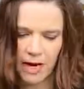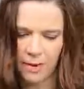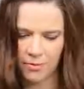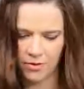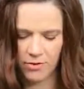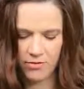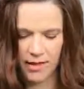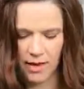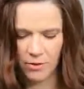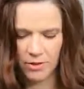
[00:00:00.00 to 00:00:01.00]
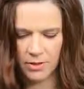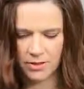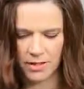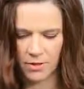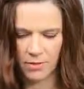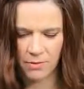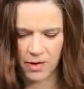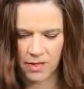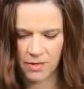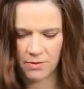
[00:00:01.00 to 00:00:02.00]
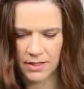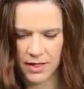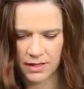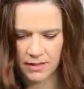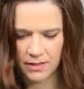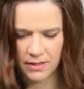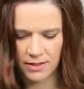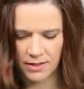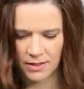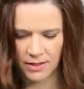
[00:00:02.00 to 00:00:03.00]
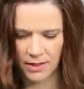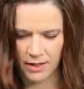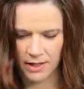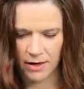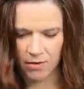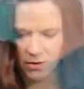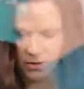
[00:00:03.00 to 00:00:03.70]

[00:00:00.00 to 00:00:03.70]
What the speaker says: wrap for the flowers. I know I'm not going to use that. And now